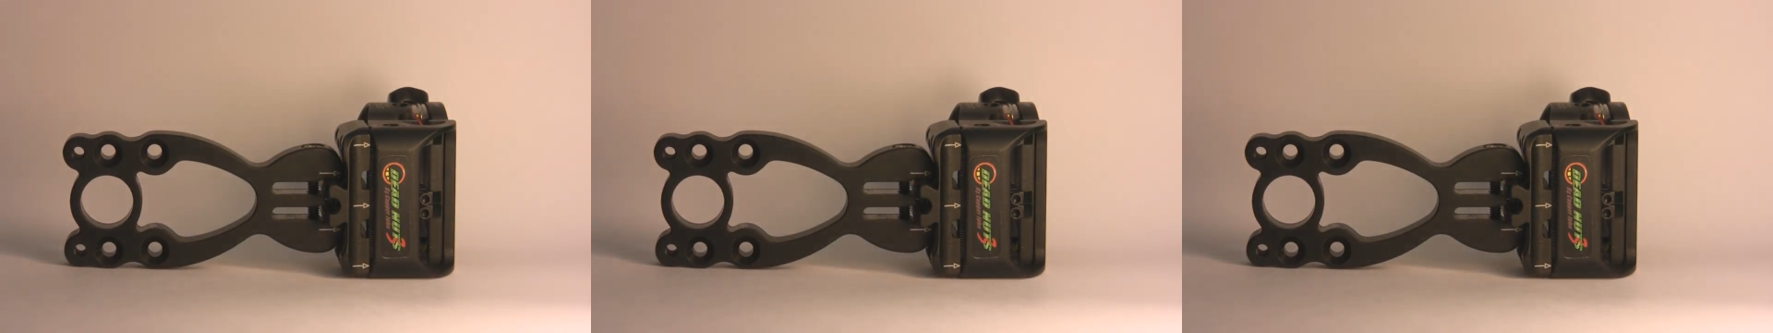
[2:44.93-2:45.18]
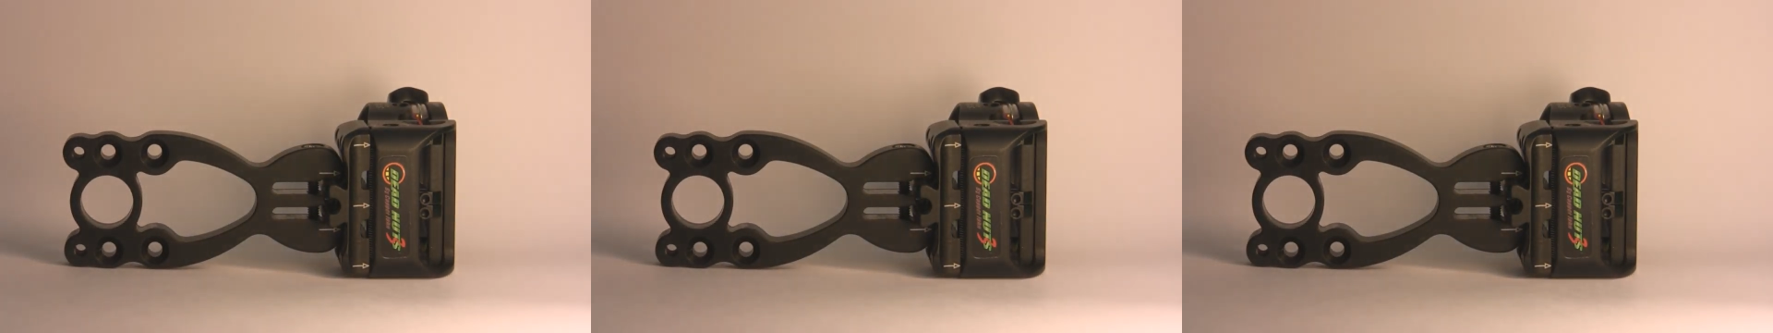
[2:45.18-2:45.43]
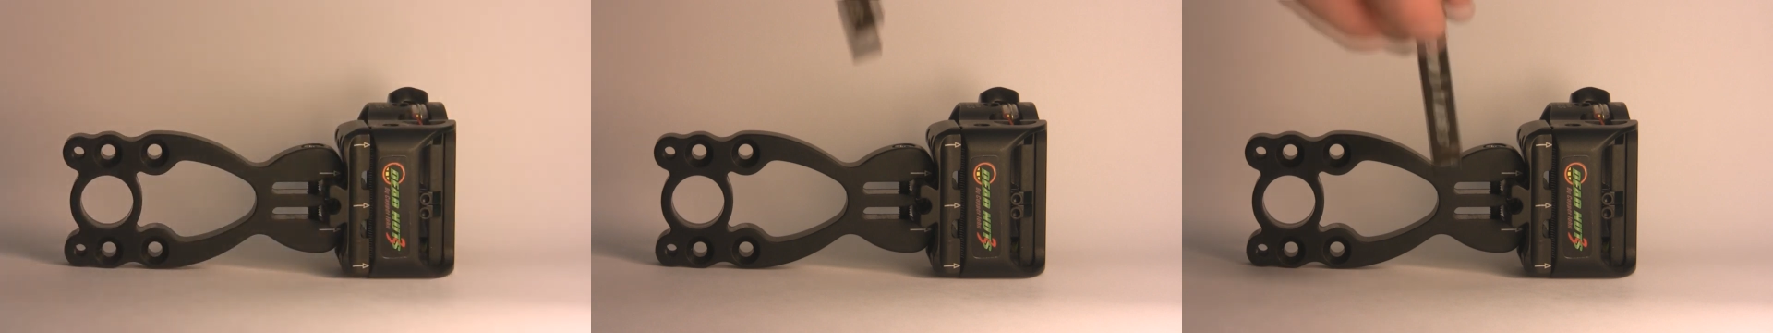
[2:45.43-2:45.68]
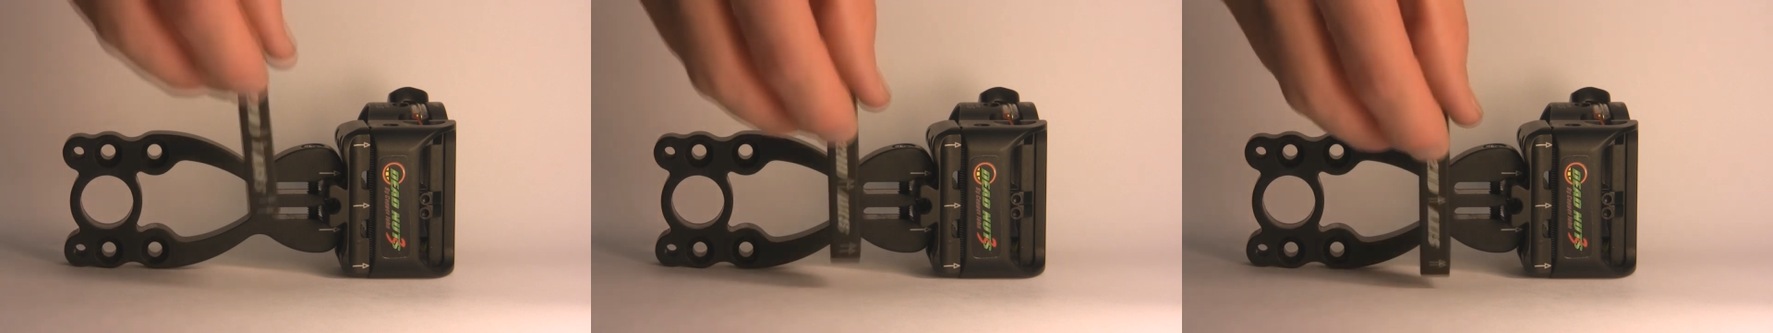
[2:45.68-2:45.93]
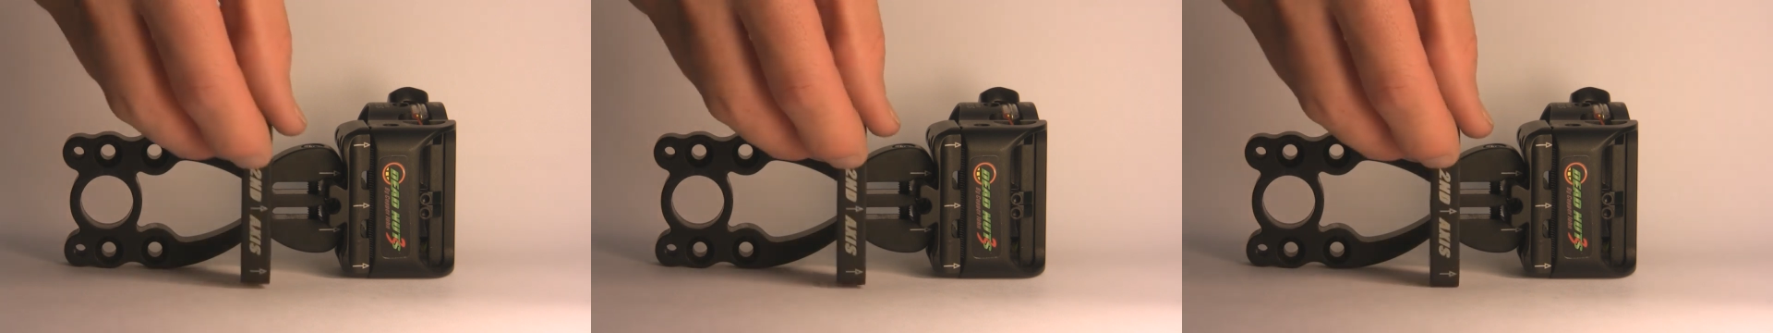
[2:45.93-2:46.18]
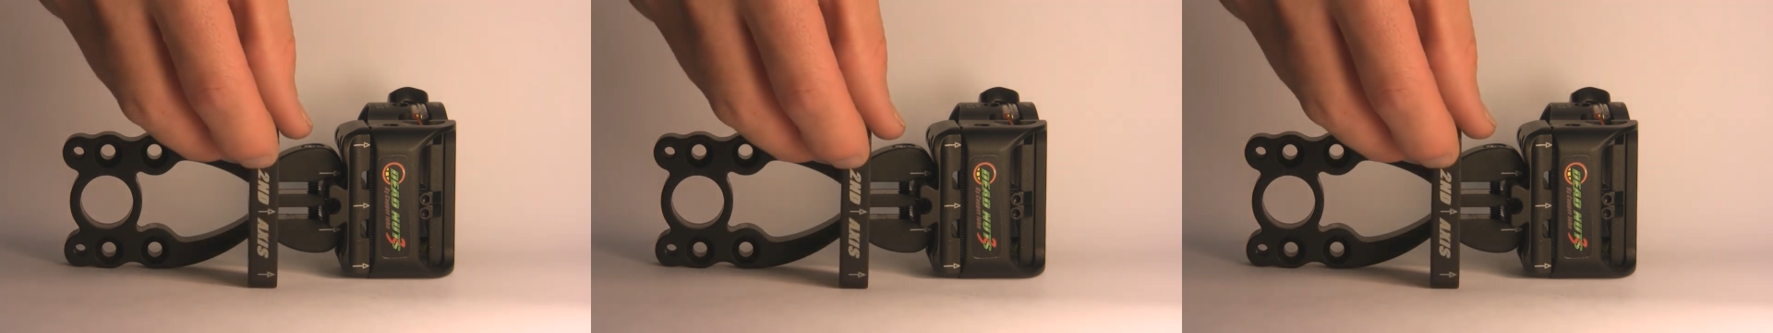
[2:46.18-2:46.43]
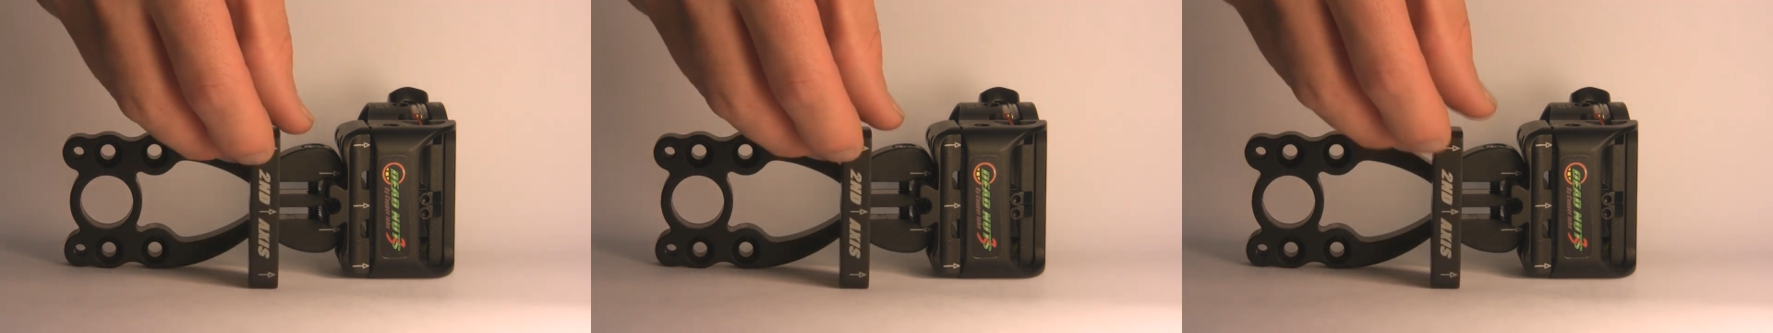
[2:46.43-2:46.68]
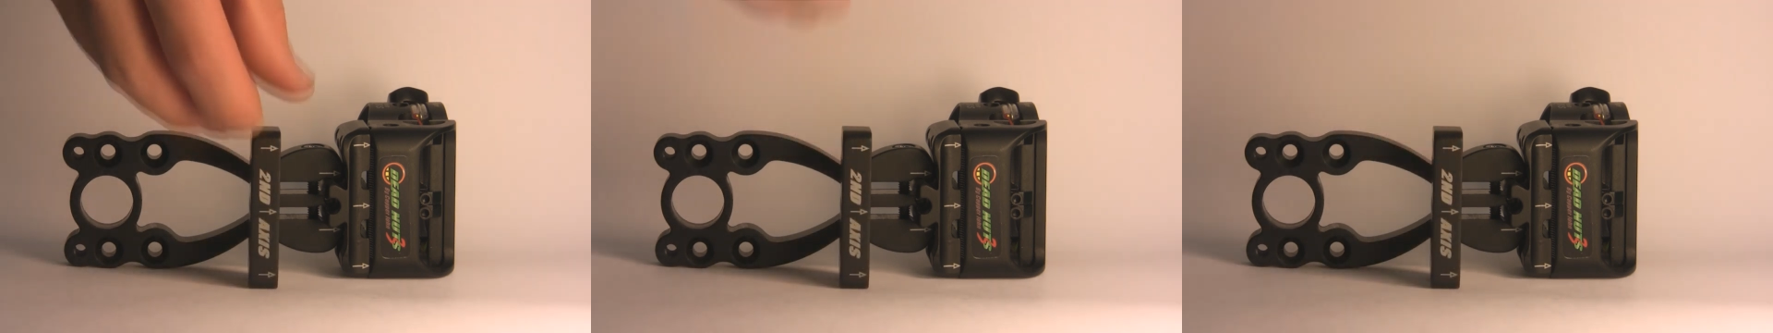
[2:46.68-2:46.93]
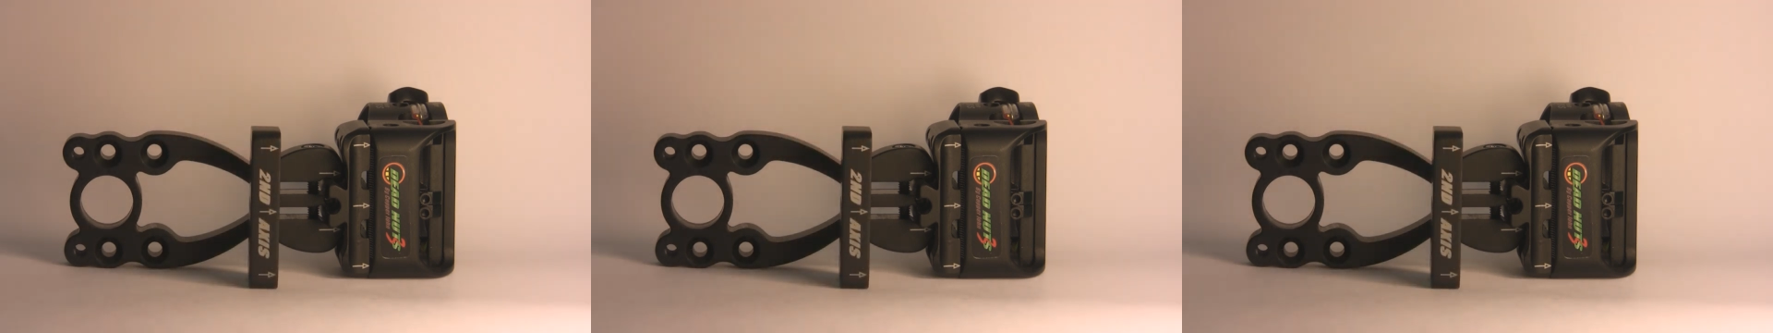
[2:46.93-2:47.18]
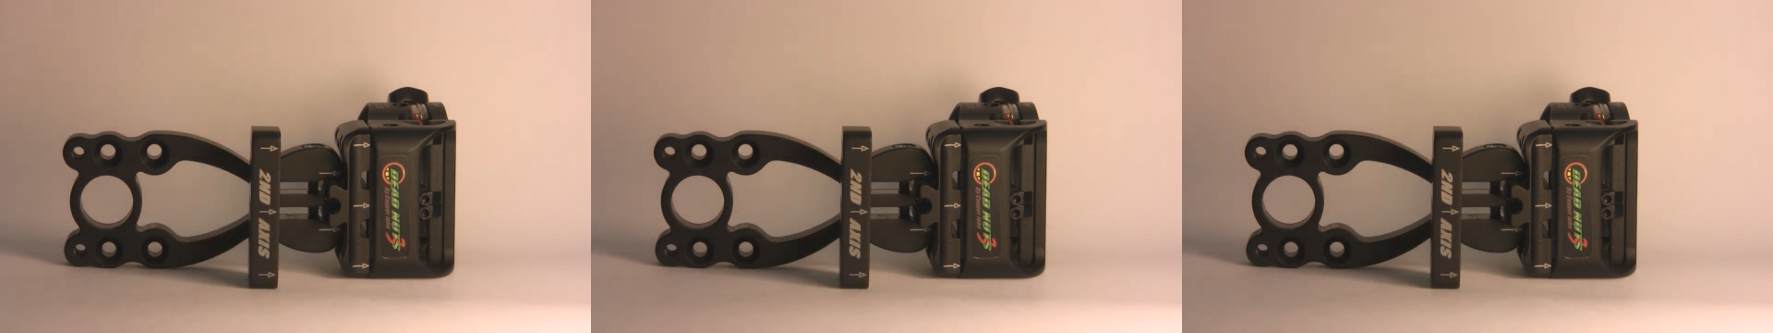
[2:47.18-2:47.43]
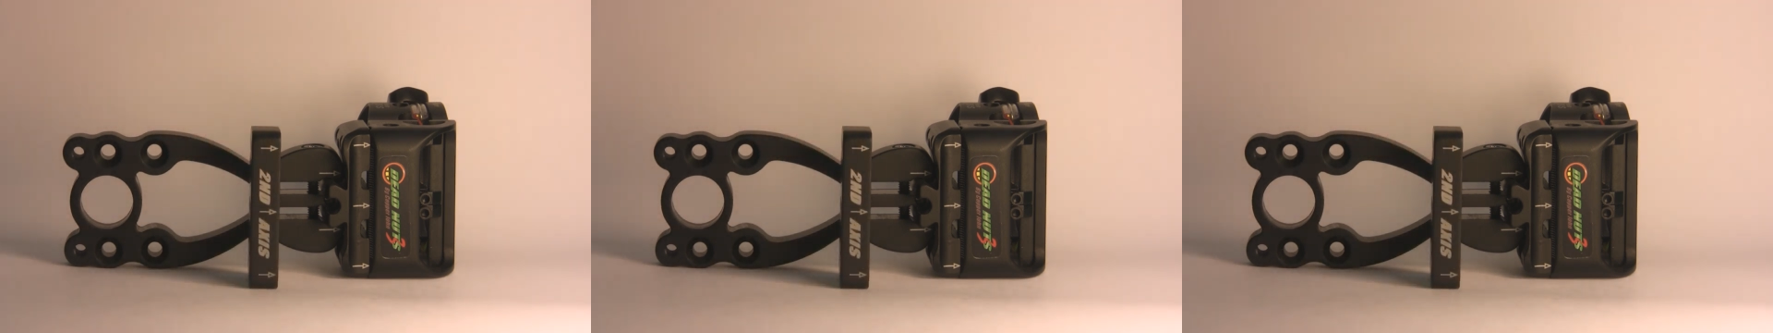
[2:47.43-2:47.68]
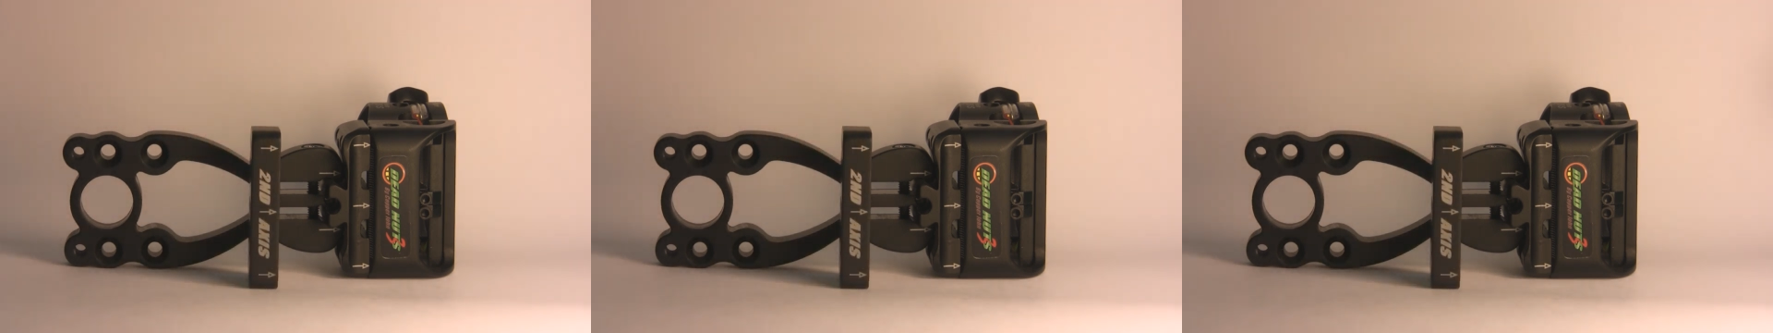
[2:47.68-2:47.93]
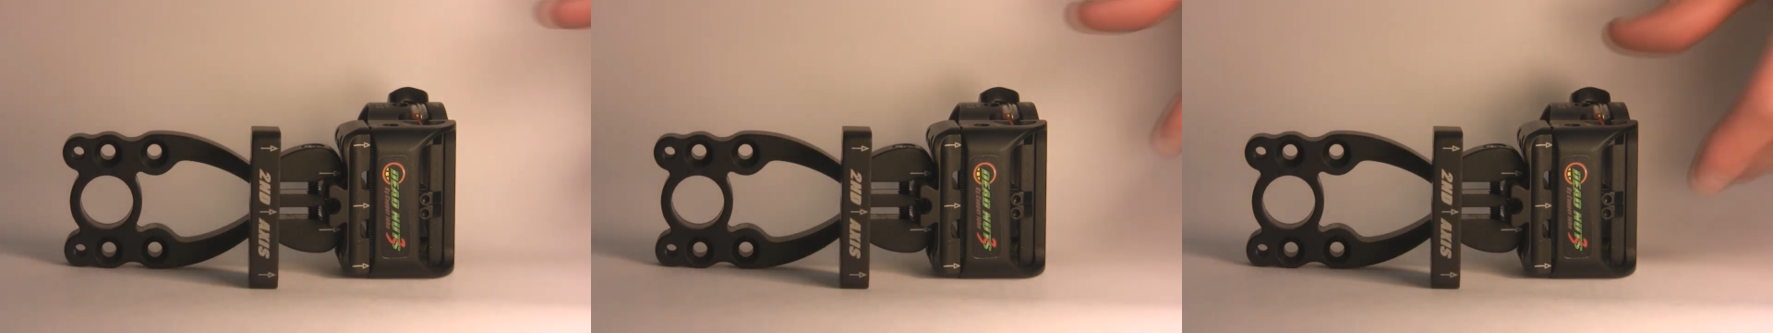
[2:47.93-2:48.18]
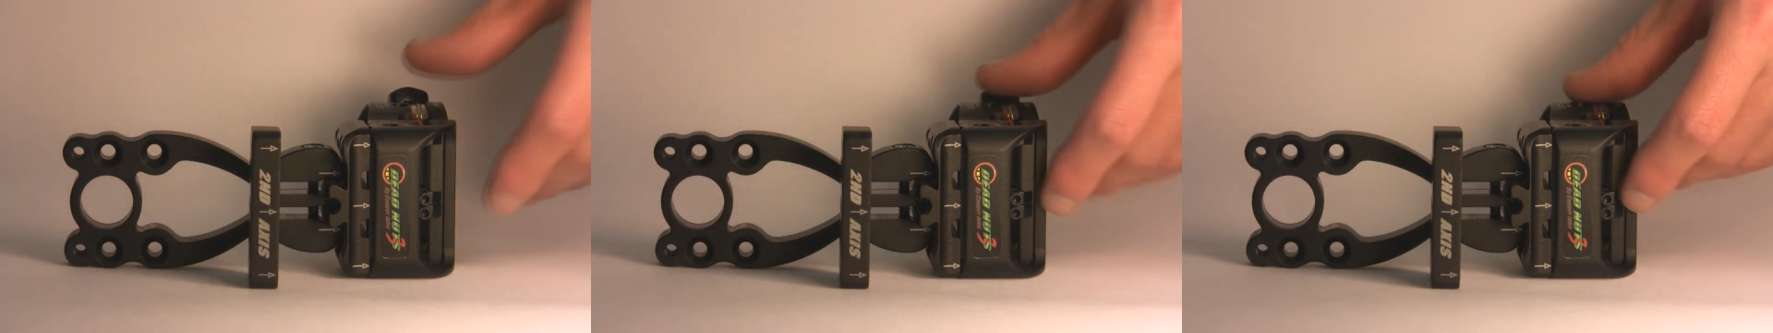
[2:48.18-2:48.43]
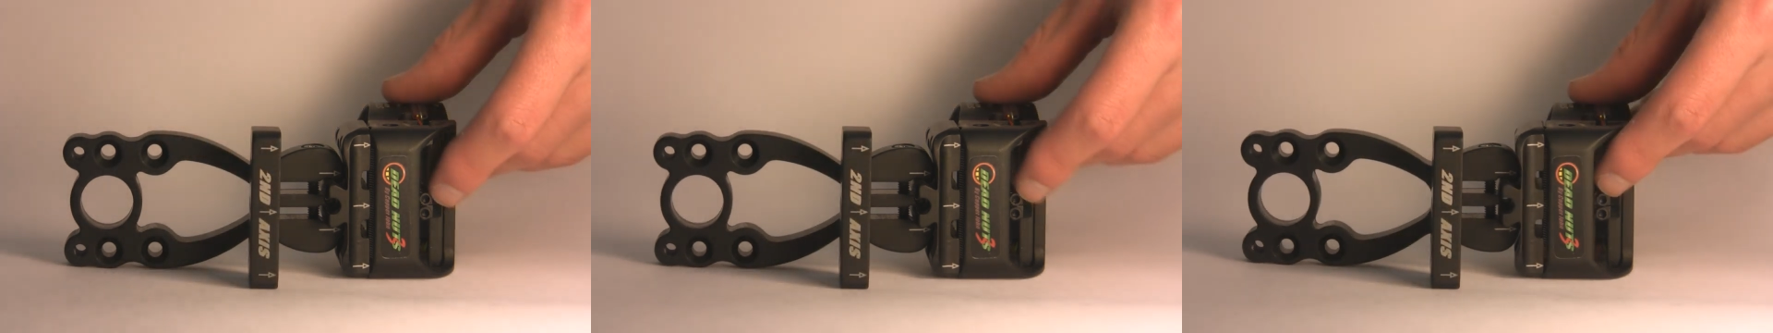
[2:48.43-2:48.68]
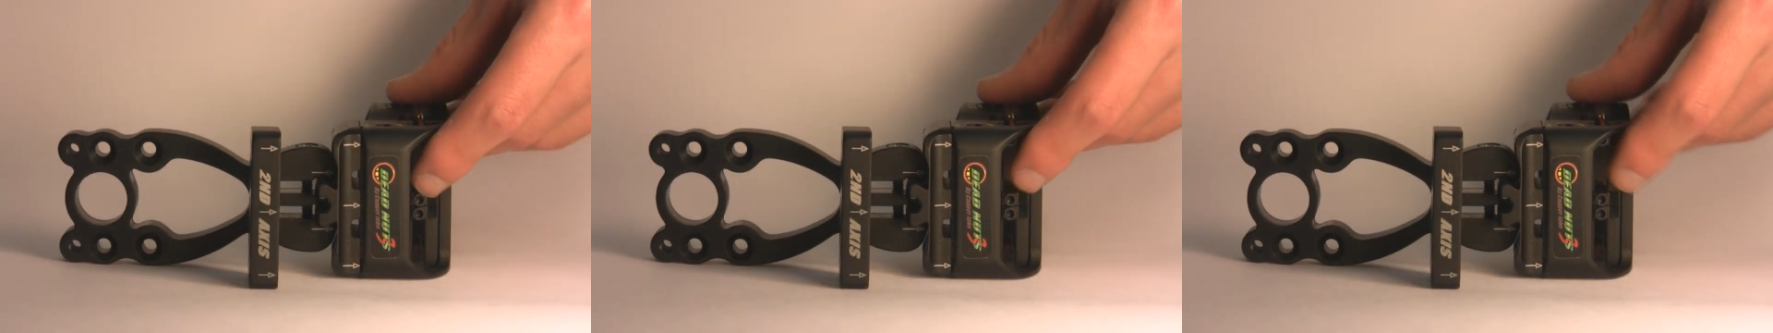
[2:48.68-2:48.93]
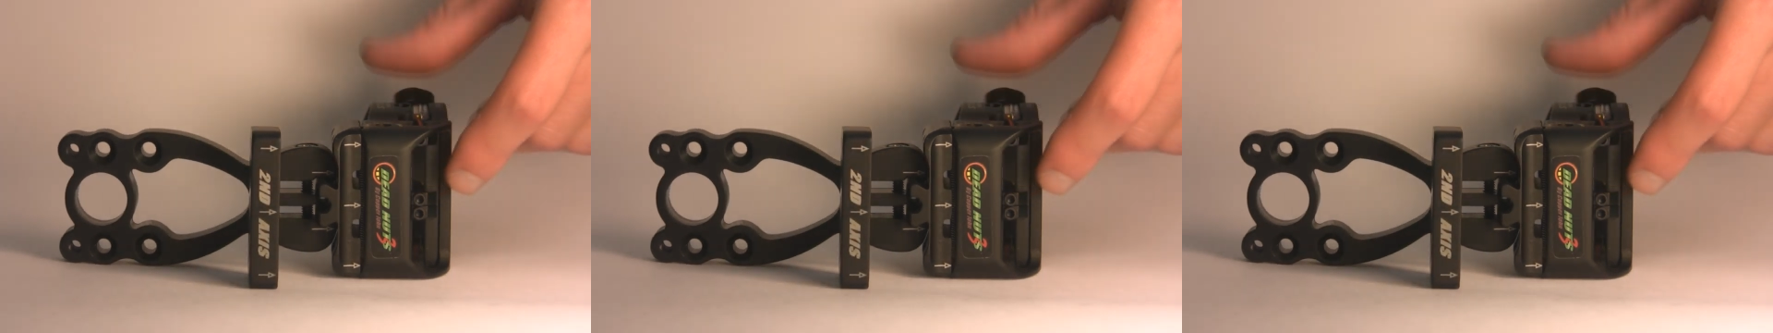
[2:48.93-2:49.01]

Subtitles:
No face is visible, so there are no lips to read.